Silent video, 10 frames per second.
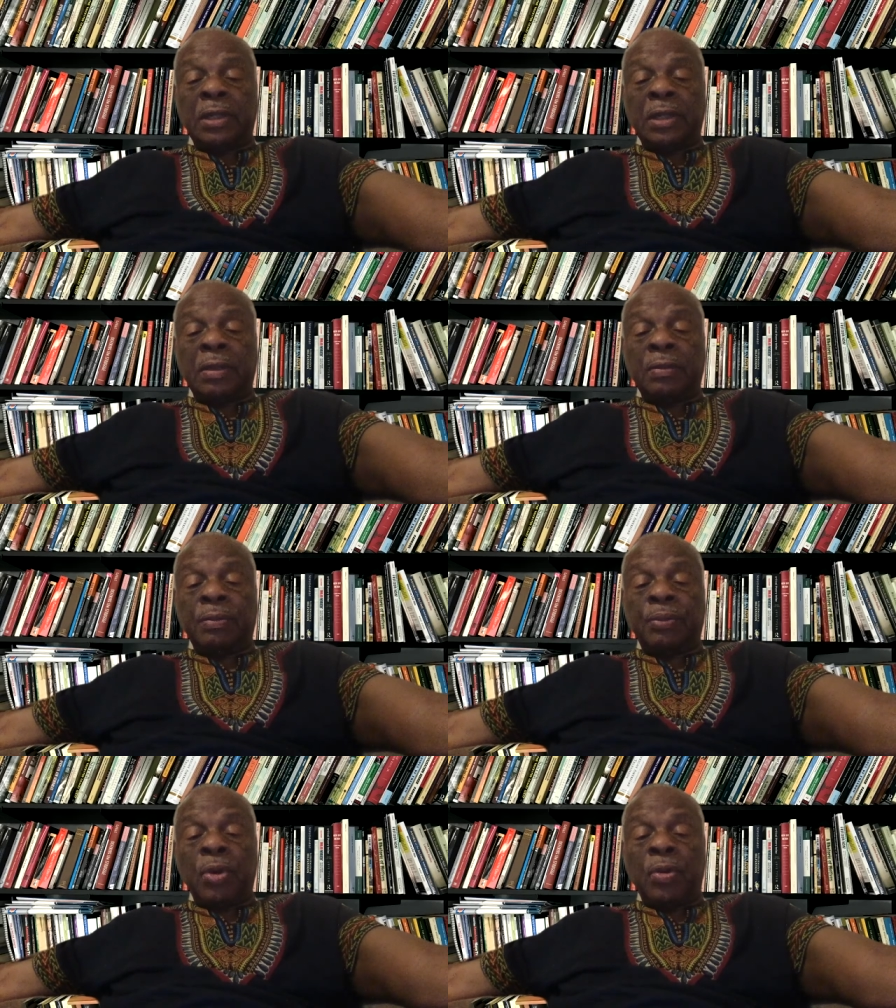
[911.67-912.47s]

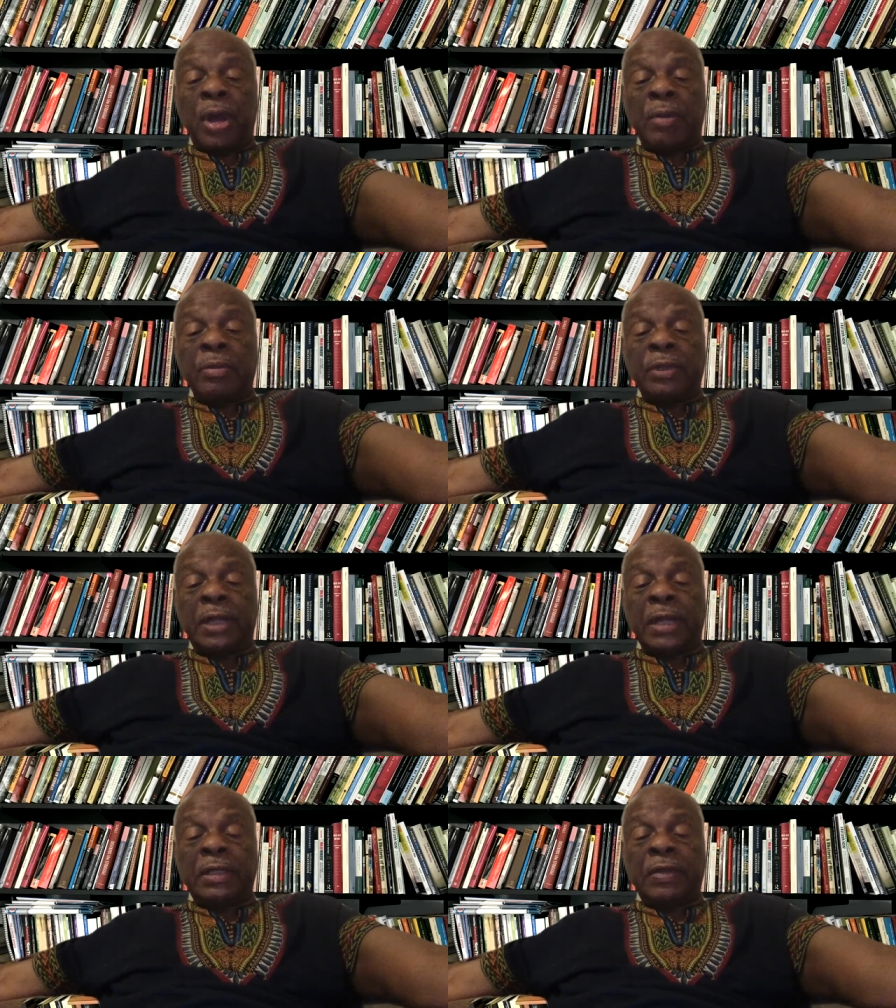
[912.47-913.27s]
programs and
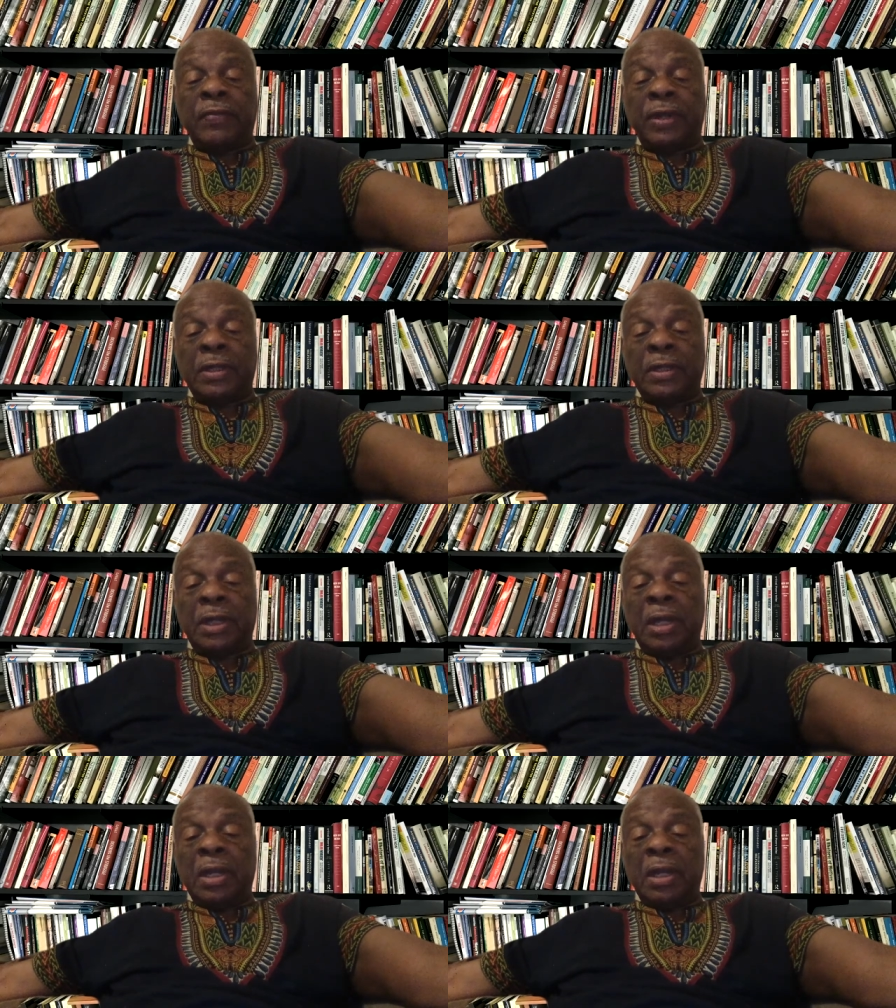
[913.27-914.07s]
activities
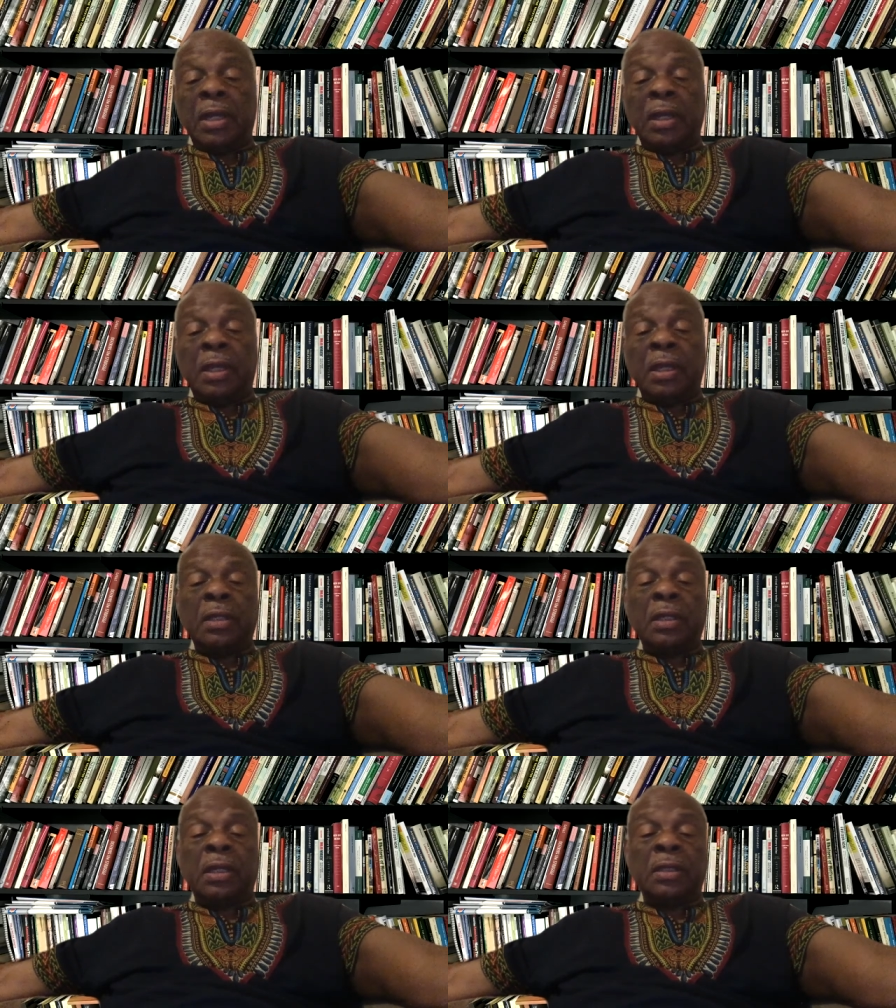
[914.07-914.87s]

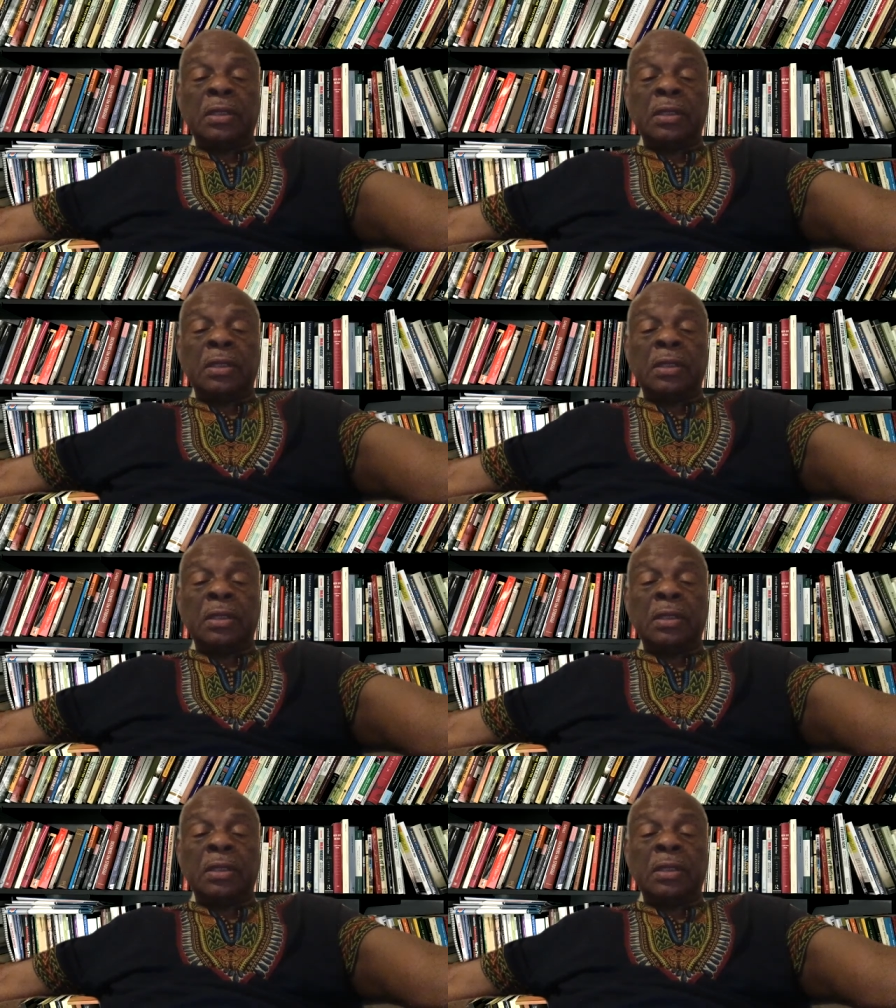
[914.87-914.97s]
is